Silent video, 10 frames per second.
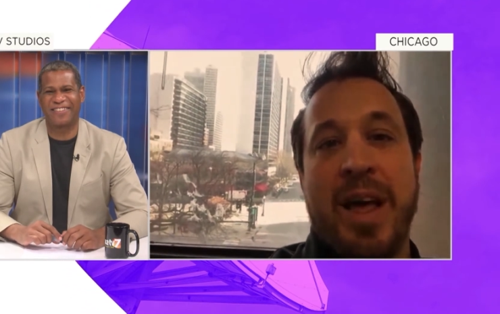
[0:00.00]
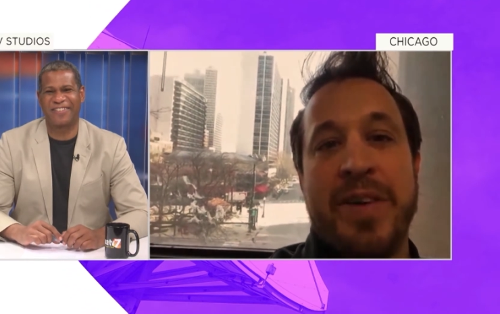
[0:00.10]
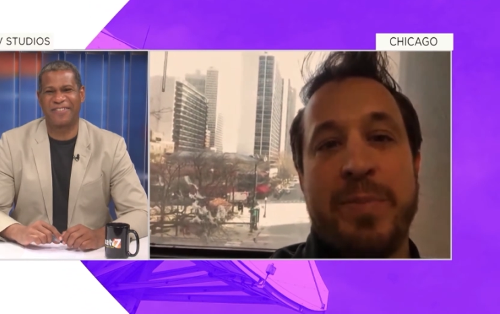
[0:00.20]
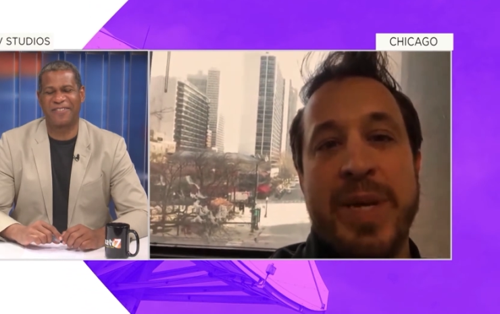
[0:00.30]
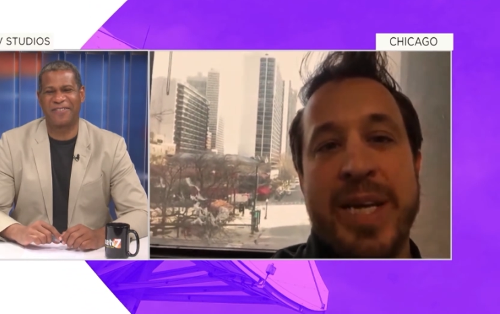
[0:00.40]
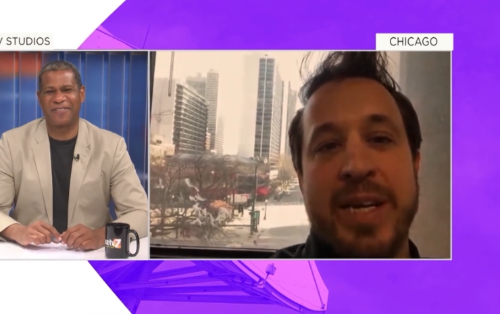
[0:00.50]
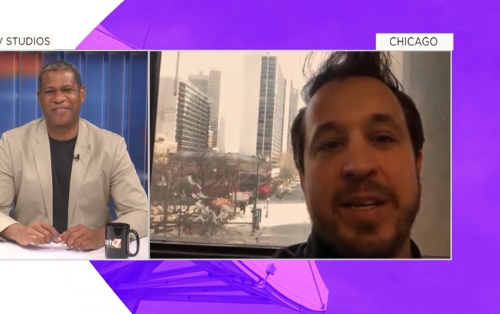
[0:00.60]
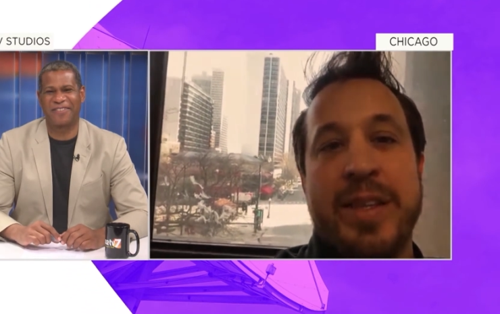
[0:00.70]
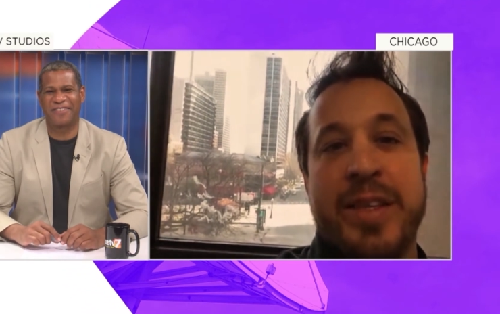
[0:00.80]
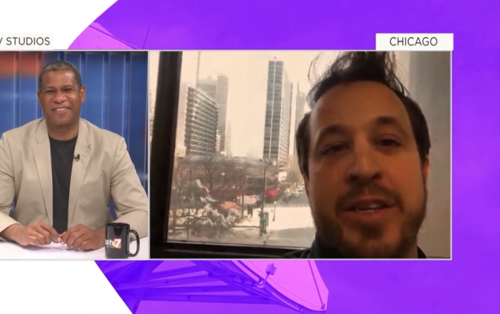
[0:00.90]
Speaker 1: loving being
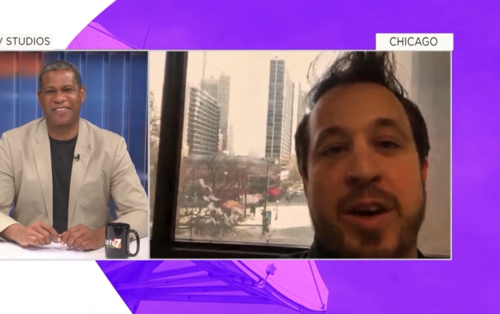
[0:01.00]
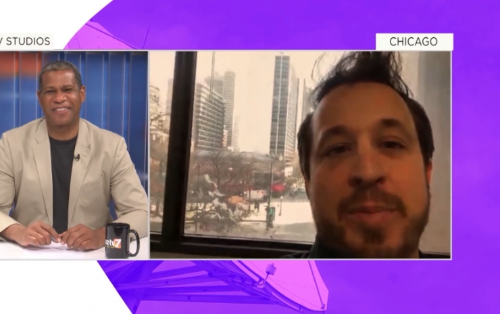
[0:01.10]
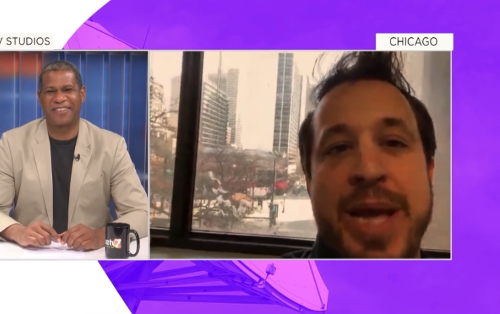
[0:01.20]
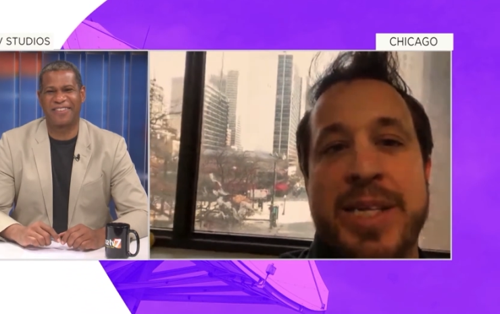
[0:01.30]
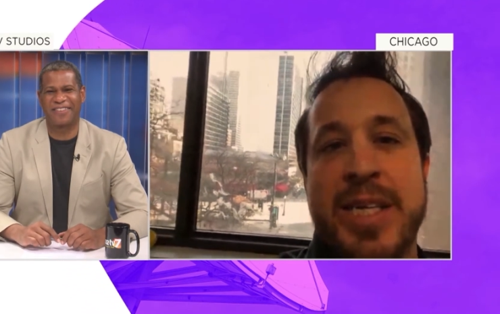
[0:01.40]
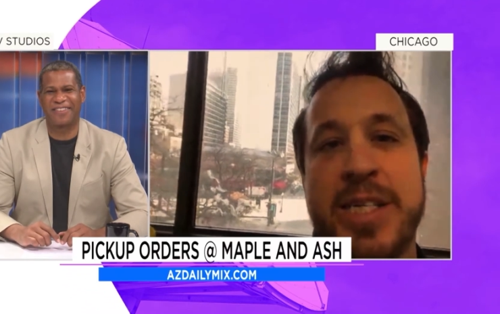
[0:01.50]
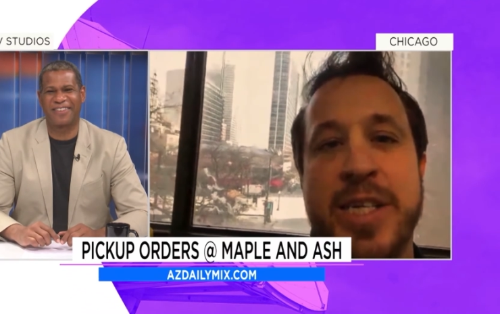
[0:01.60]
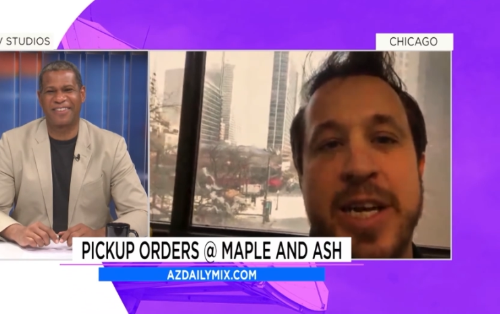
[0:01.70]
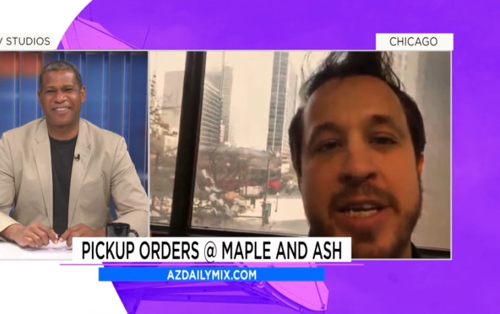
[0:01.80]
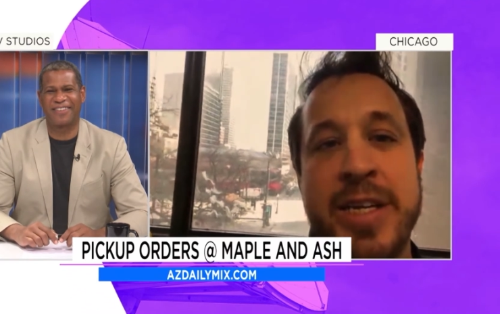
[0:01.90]
in your amazing
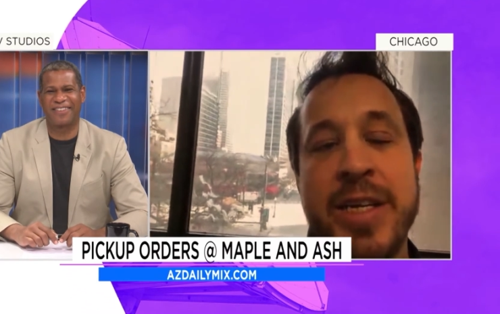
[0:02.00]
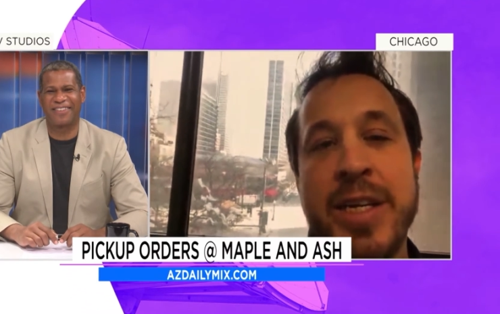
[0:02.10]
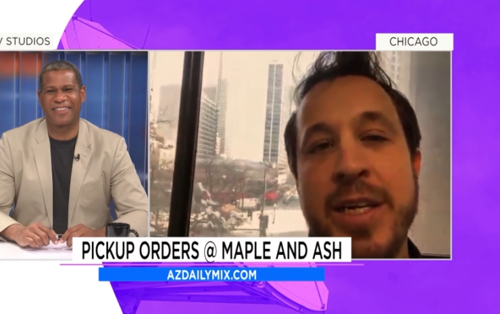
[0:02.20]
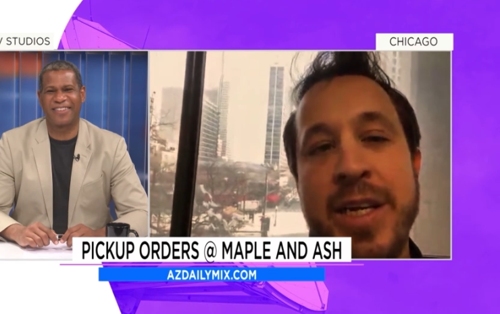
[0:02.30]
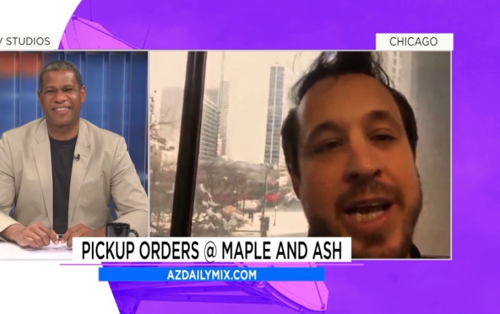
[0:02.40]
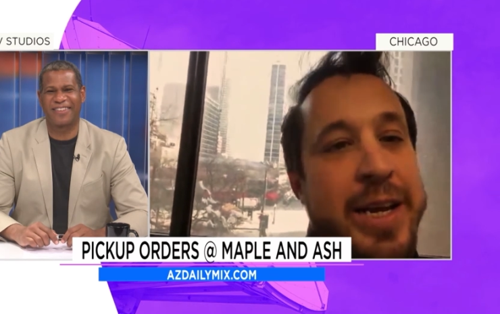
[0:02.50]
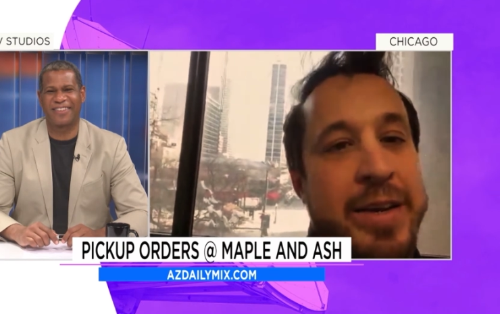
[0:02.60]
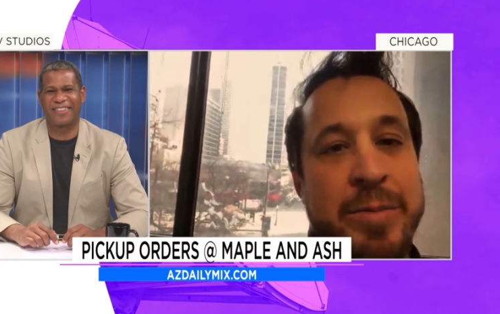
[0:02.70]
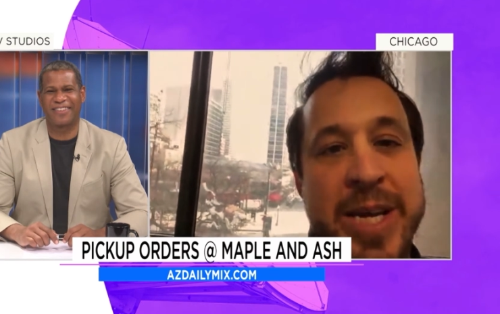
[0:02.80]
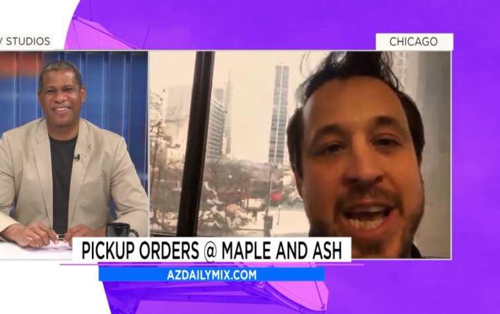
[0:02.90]
city, and we